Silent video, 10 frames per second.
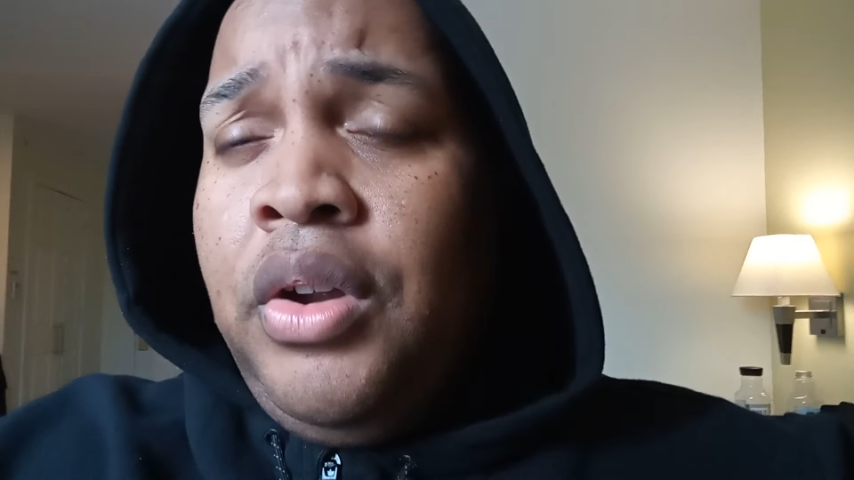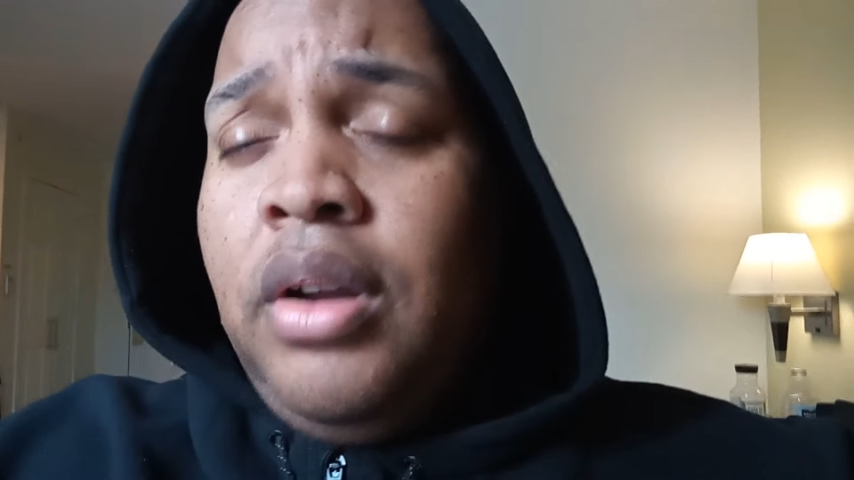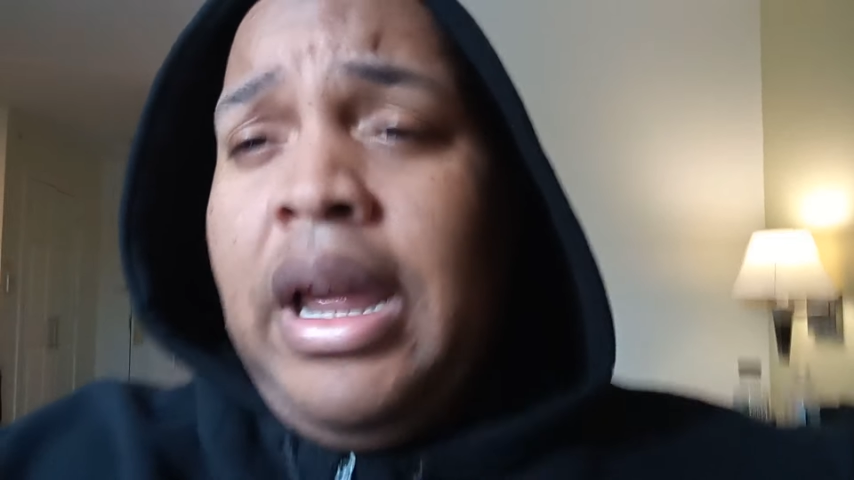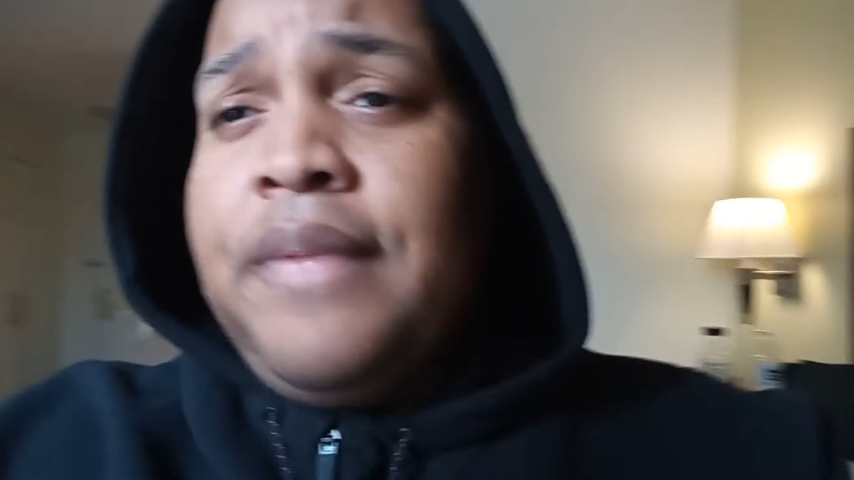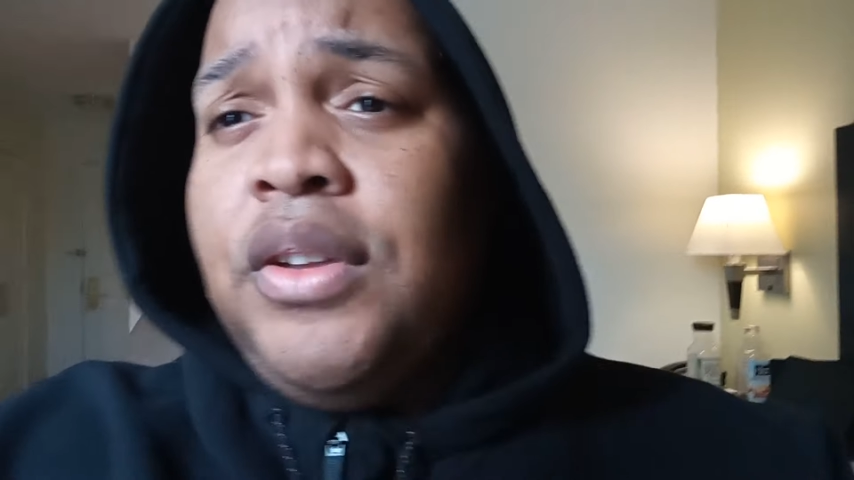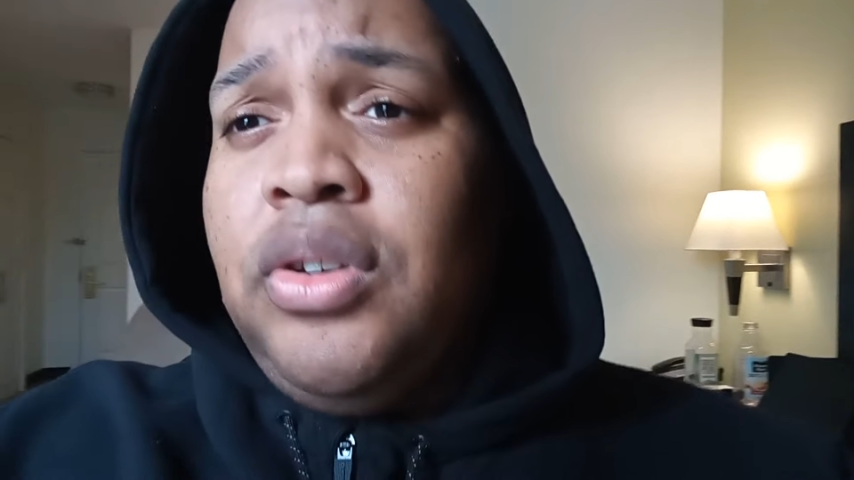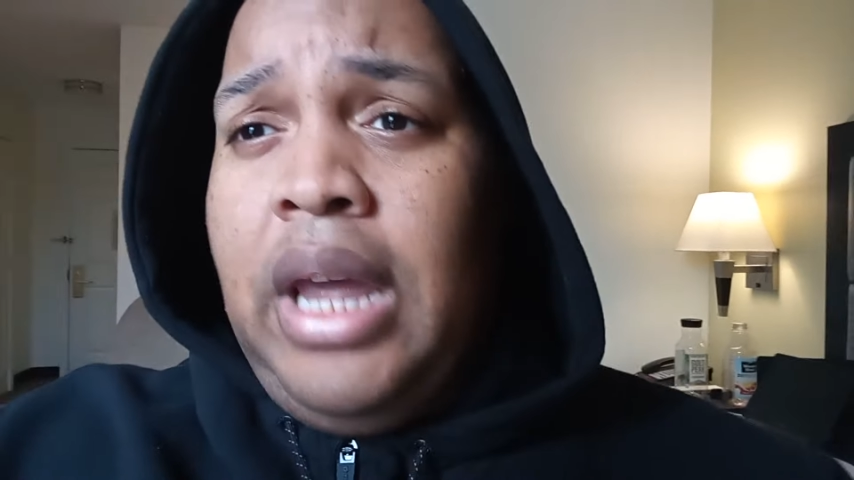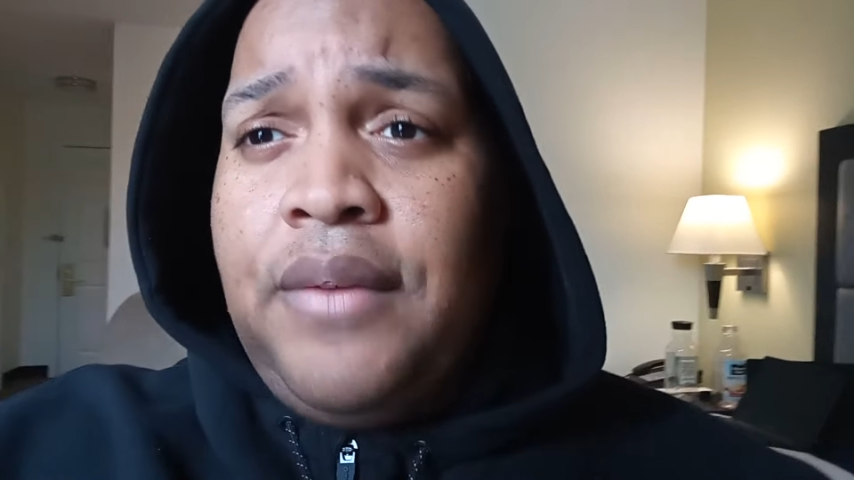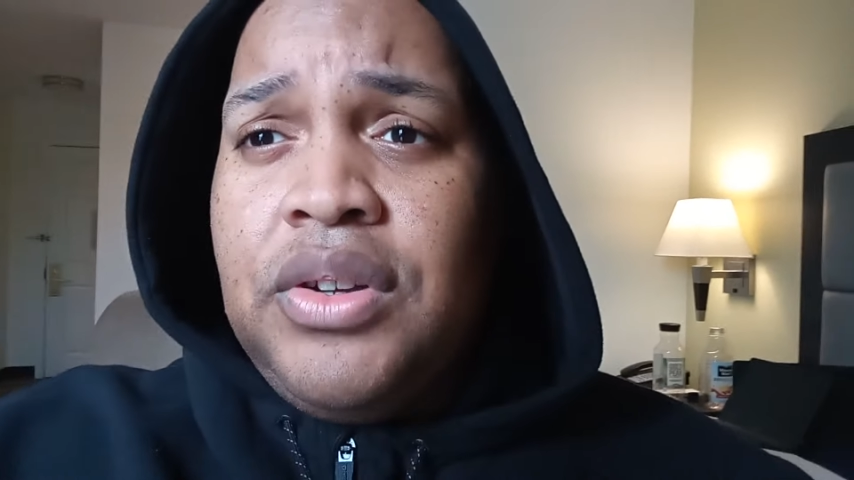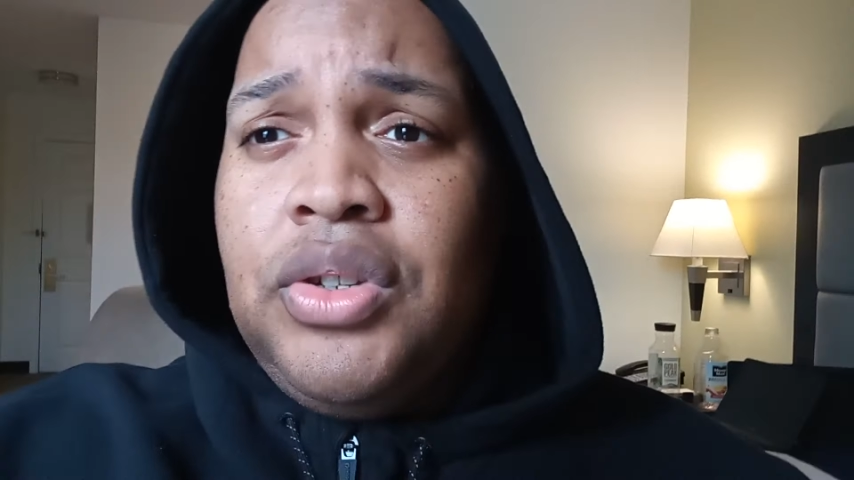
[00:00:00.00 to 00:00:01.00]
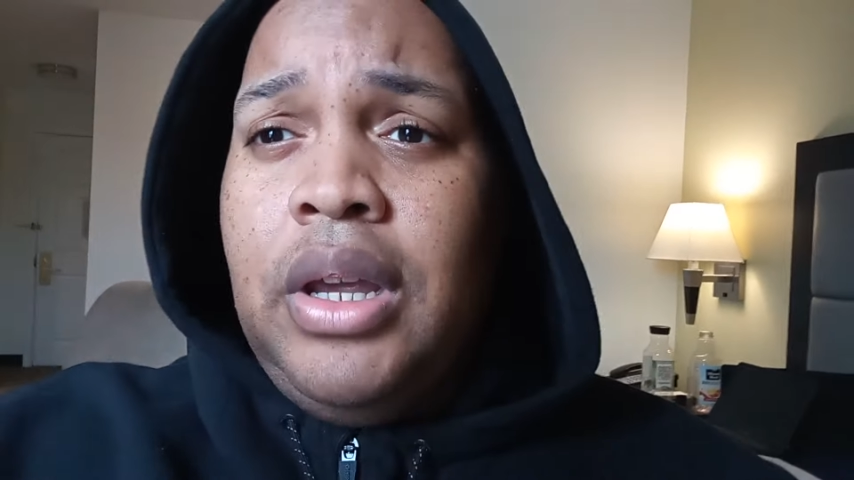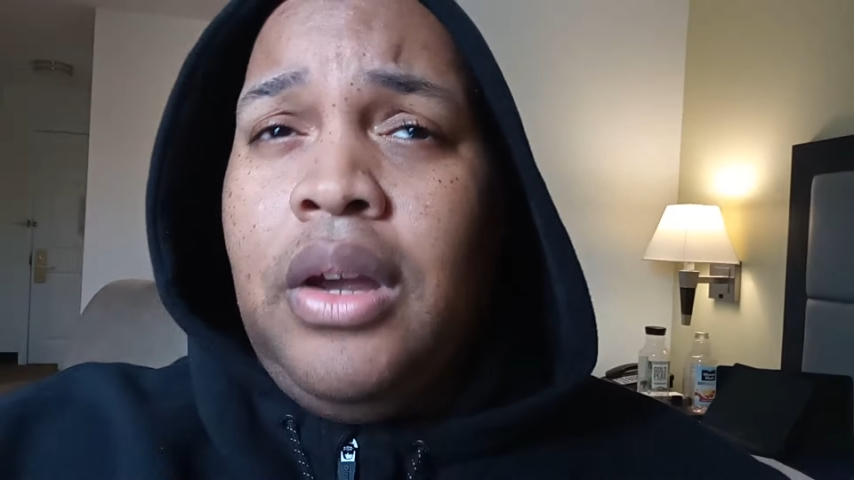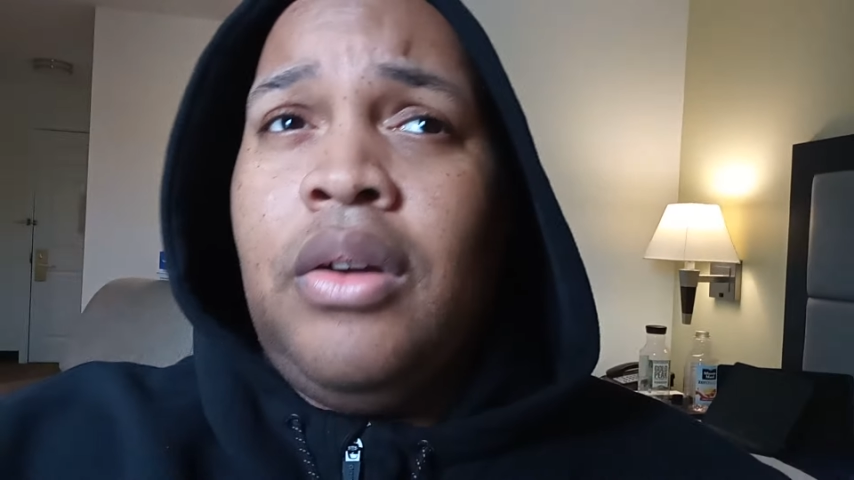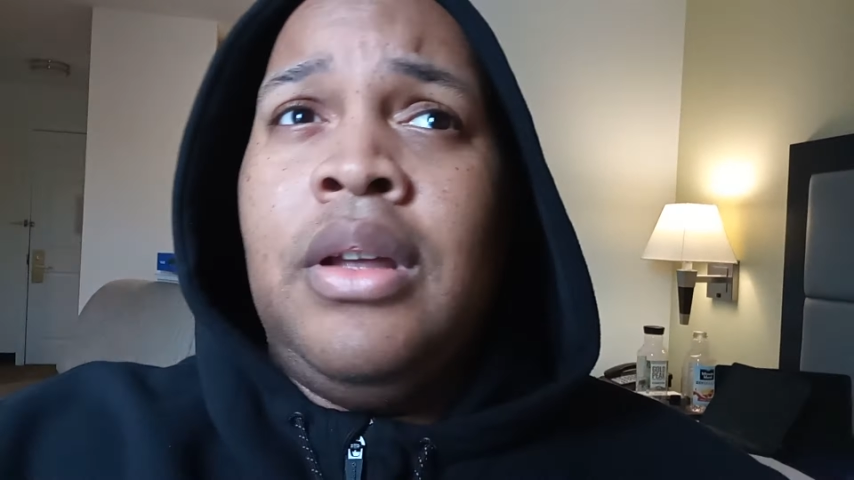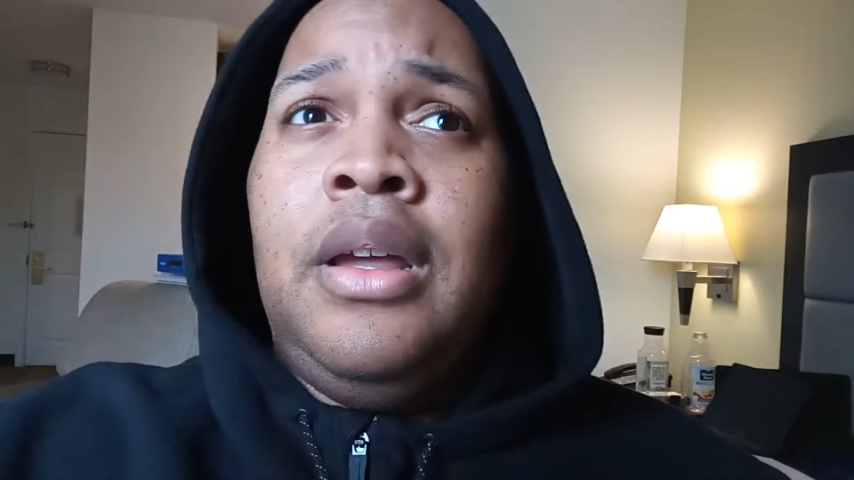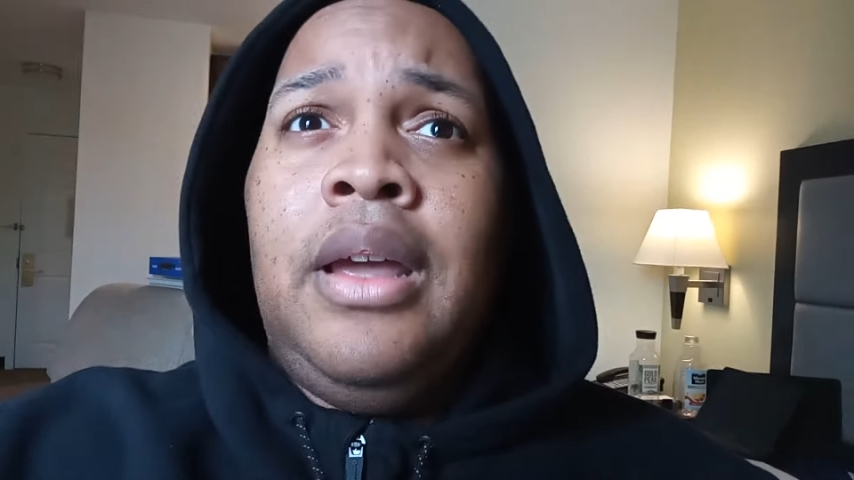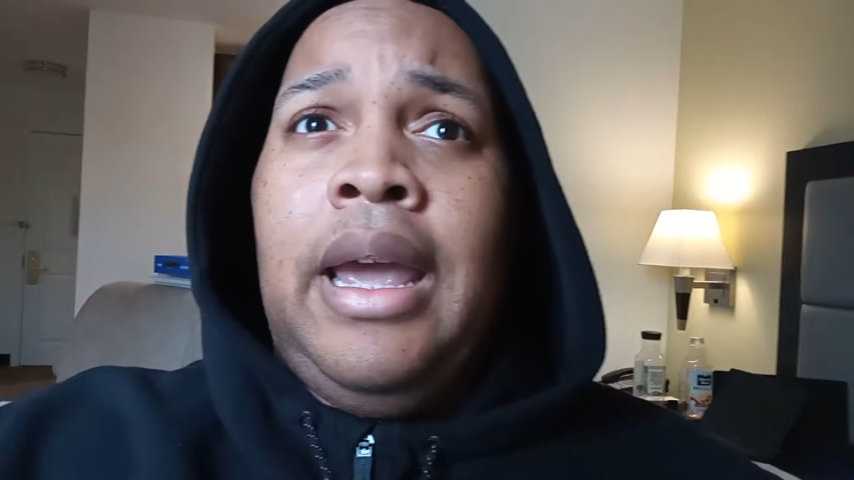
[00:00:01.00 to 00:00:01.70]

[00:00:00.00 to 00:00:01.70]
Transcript: on in your life that you haven't shared